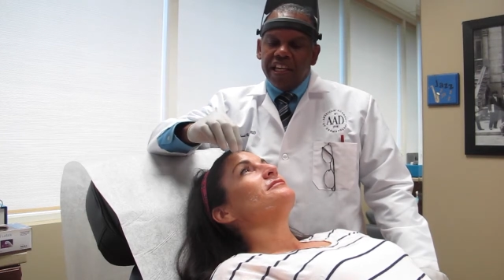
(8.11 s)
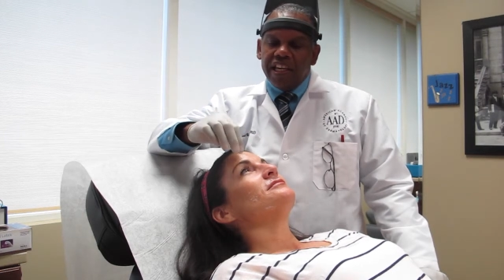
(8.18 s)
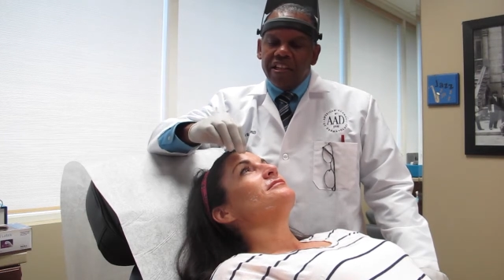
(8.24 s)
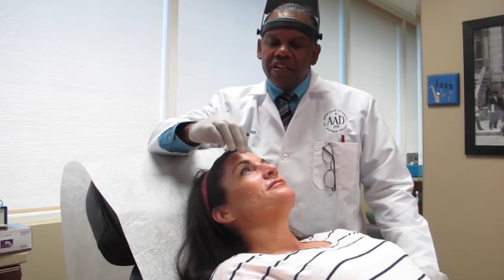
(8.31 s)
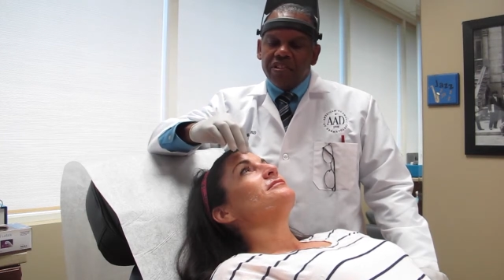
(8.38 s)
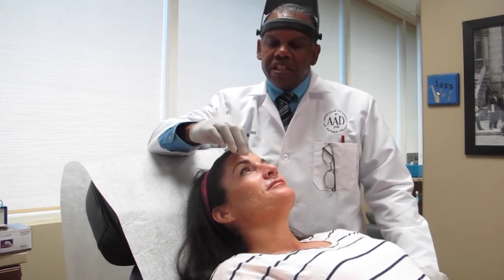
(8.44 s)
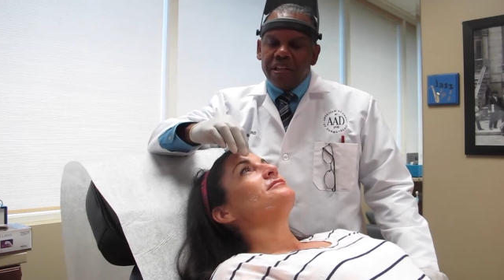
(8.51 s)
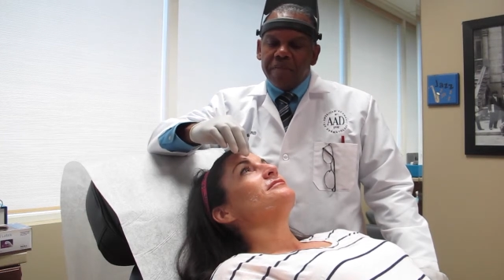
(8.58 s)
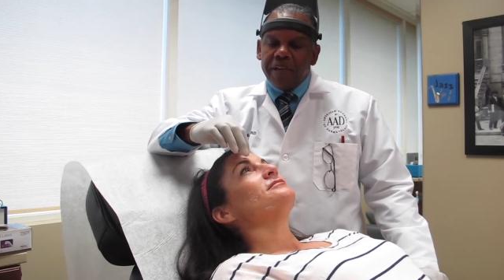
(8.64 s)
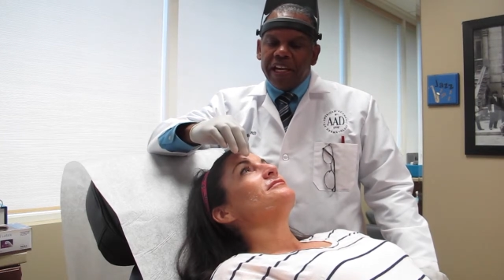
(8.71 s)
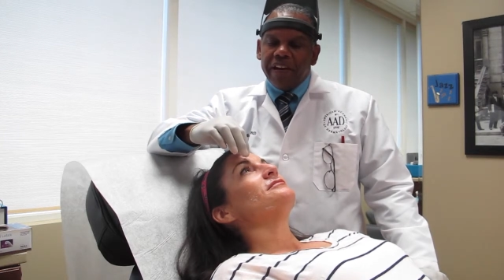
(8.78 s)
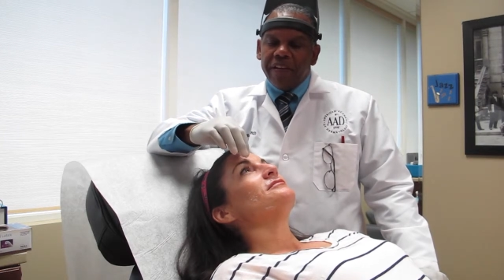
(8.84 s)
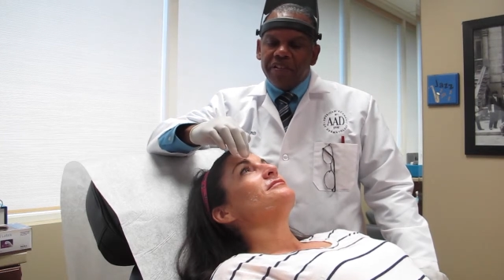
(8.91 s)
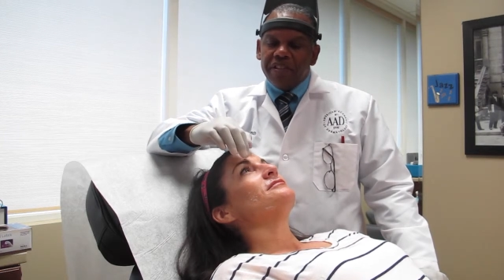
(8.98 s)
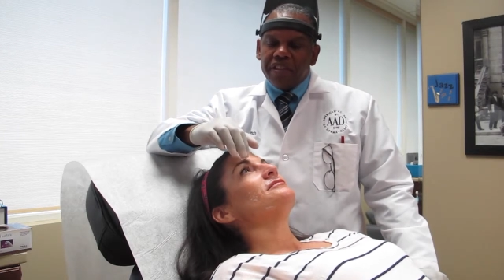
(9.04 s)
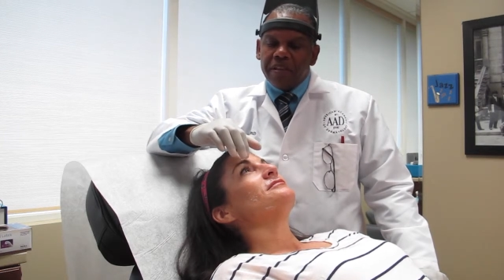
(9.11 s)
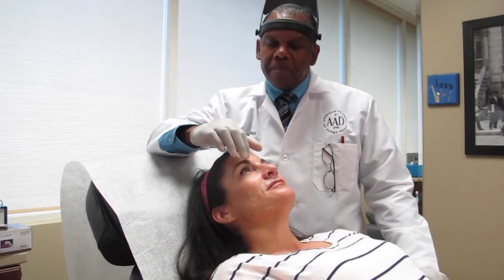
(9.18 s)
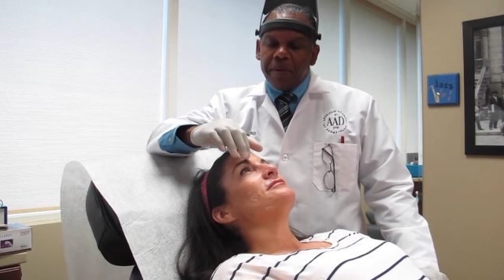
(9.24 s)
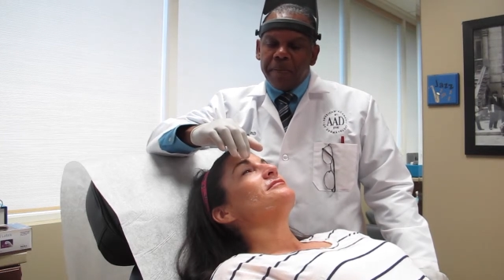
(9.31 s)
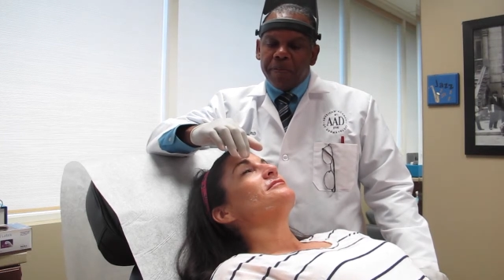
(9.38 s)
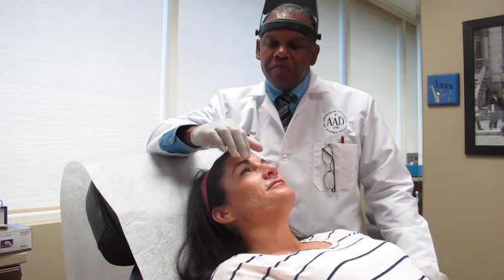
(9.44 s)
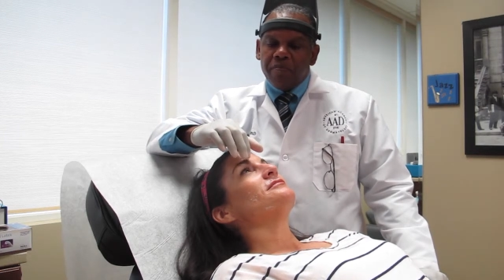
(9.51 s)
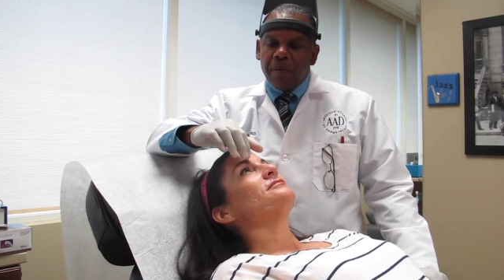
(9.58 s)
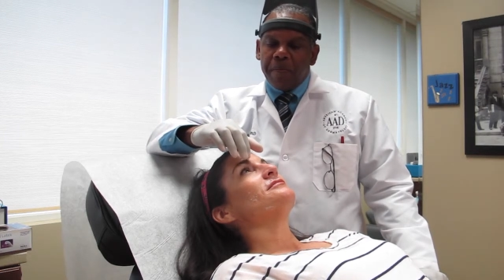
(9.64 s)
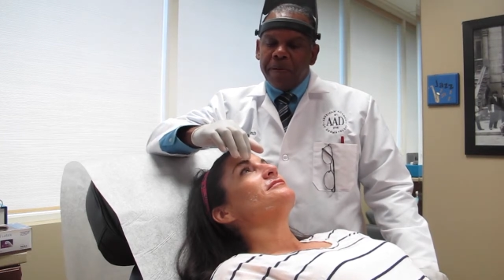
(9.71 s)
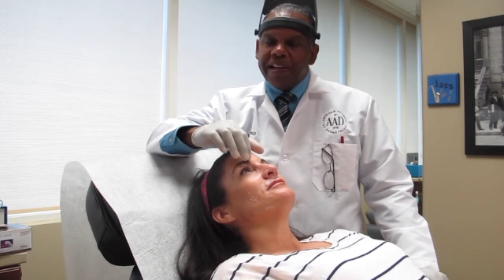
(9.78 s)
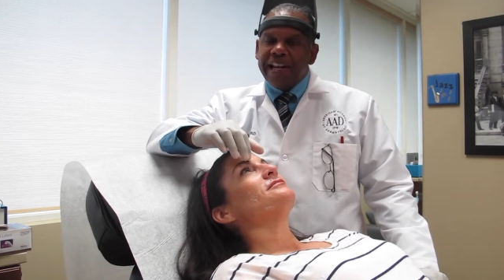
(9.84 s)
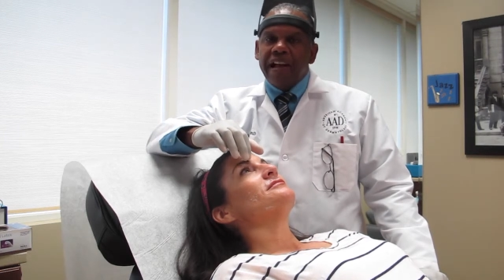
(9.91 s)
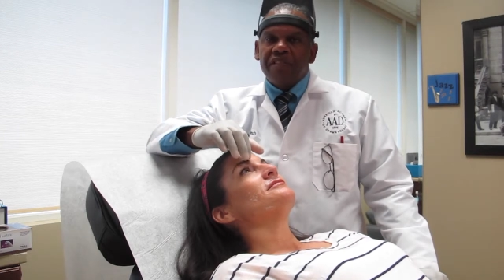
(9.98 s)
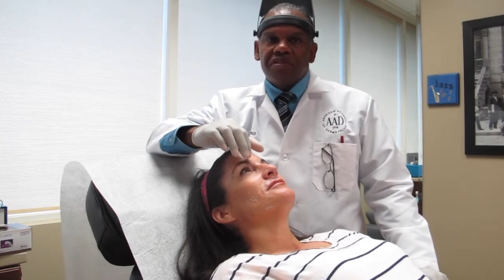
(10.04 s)
You know, some areas, some people it's more
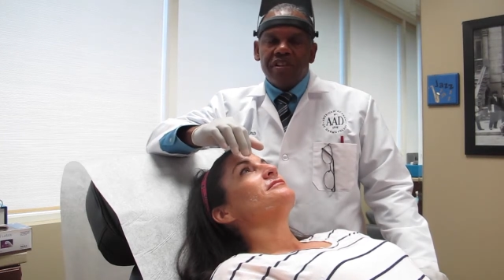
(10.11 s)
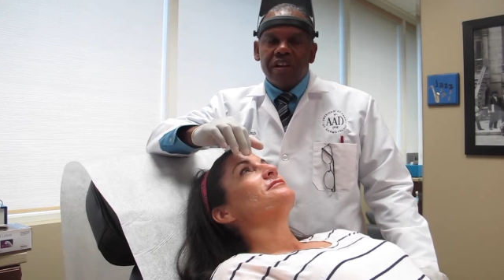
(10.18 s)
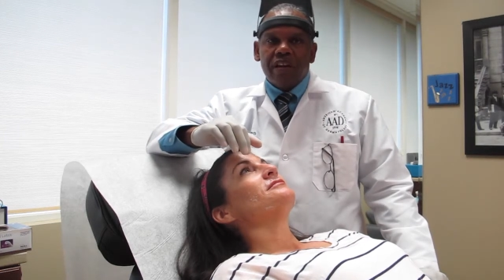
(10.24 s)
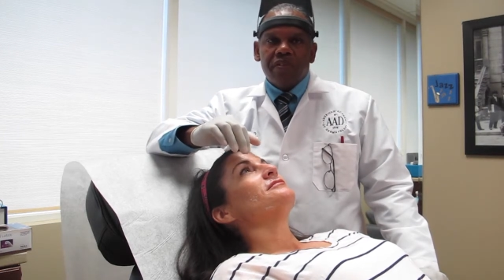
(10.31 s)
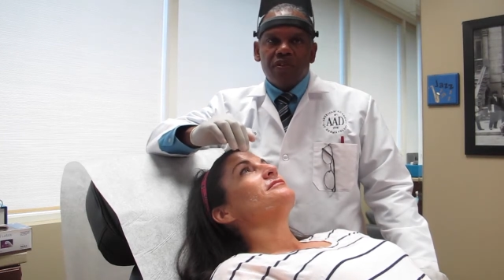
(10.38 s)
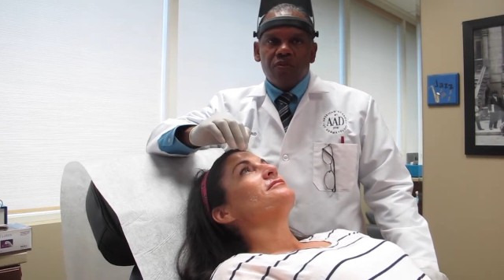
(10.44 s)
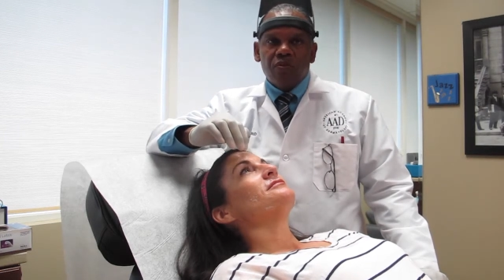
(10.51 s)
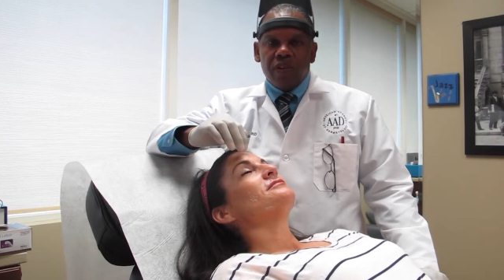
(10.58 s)
pronounced than others.